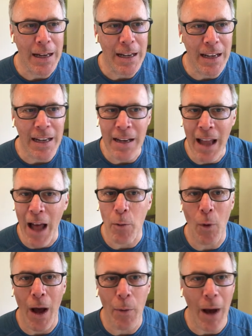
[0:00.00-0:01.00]

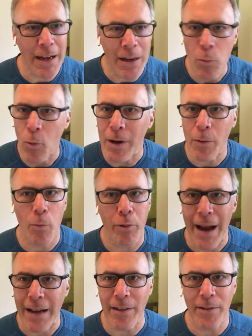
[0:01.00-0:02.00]
didn't want to
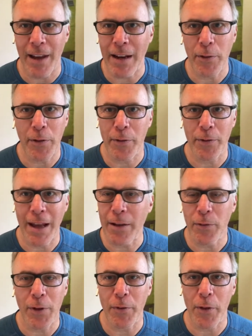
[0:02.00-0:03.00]
practice
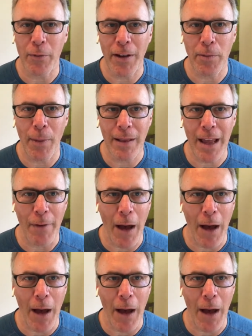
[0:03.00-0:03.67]
dentistry for the rest of my life.